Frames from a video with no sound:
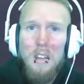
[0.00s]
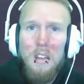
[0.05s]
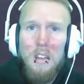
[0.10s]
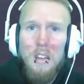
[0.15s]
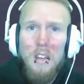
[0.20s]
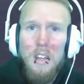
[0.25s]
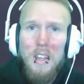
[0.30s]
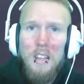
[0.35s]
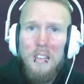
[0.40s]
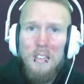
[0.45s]

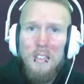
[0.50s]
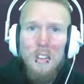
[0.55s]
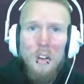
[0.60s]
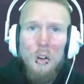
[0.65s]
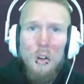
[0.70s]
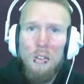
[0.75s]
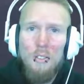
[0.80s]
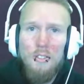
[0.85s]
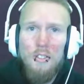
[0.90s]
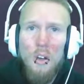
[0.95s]
is
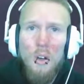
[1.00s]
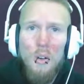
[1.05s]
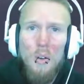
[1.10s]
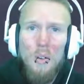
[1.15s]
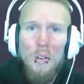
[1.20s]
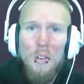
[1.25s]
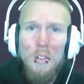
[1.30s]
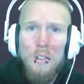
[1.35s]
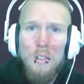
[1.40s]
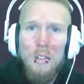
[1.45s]
also
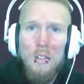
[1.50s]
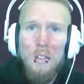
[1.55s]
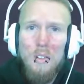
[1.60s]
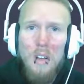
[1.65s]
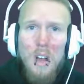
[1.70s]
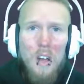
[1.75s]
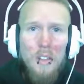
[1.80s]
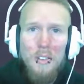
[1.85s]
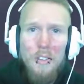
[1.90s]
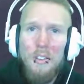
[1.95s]

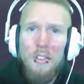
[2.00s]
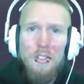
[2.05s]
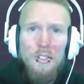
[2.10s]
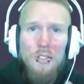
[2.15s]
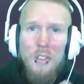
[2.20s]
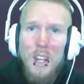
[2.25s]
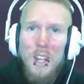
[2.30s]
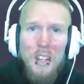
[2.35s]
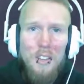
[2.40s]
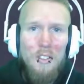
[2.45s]
others
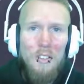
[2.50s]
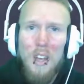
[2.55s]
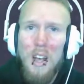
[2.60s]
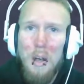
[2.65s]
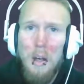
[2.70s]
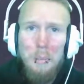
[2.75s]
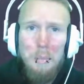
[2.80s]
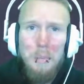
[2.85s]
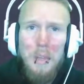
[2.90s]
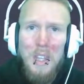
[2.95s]
trying to
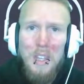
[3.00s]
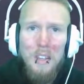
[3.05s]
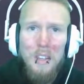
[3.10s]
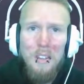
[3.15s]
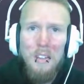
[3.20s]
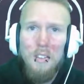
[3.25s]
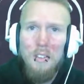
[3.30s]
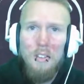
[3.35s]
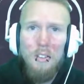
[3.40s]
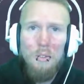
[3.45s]
help me
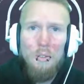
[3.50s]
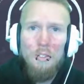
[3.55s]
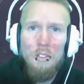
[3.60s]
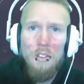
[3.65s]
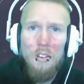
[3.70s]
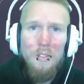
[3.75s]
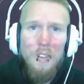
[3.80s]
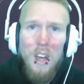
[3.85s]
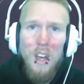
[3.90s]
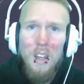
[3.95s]
to
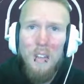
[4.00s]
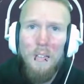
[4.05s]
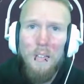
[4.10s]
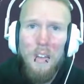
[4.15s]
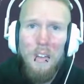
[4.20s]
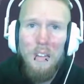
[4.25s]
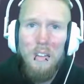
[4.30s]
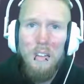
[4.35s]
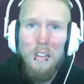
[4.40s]
survive.